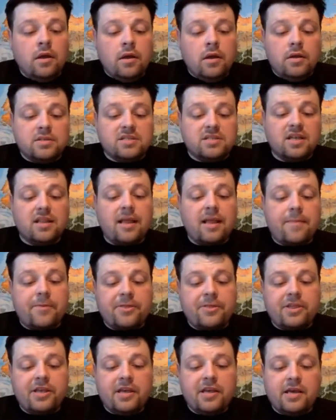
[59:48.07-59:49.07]

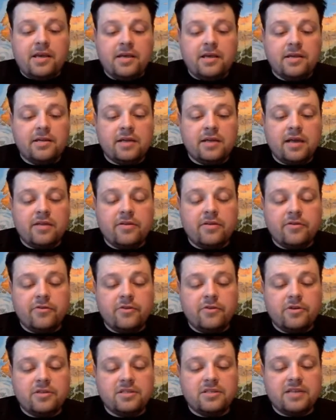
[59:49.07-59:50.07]
Telepathy, neither of
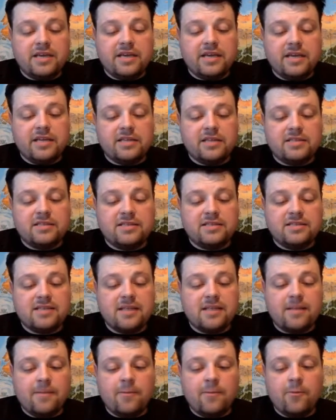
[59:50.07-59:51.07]
you could take it.
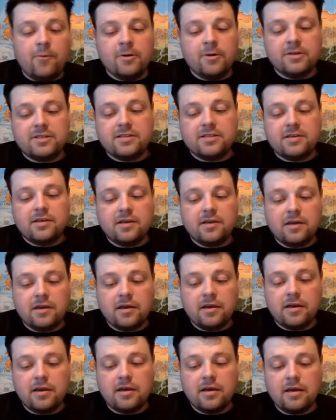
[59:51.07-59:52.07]
Teleport,
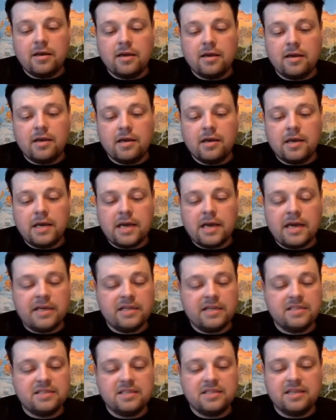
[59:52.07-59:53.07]
I
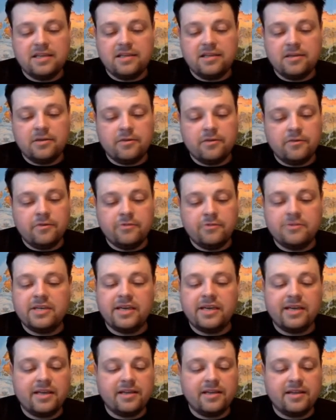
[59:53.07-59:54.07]
could see either of you
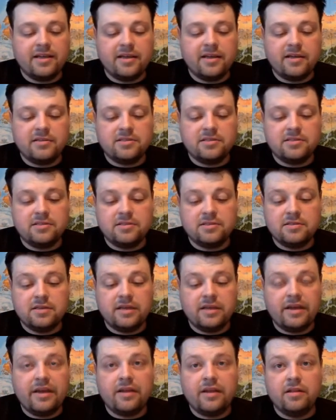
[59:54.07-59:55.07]
taking that
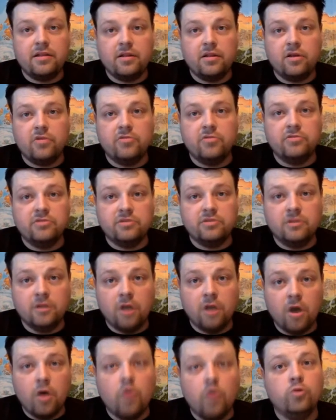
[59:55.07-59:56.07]
at
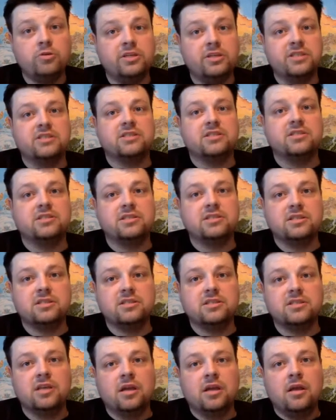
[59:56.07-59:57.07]
low
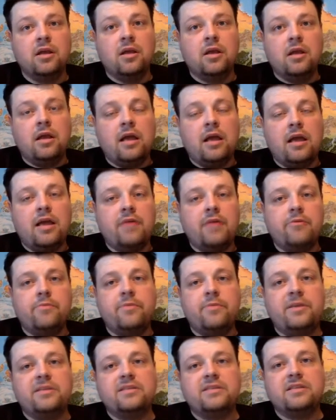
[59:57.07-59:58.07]
distances. It would
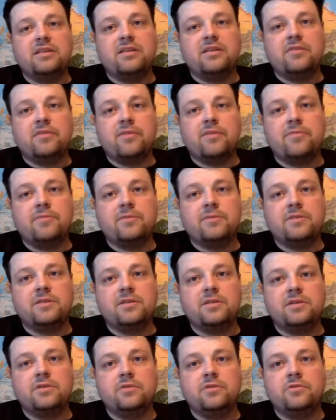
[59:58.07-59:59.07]
basically
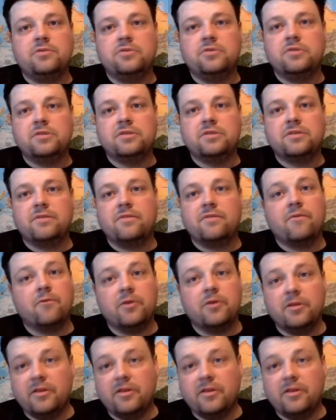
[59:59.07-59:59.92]
represent you doing something really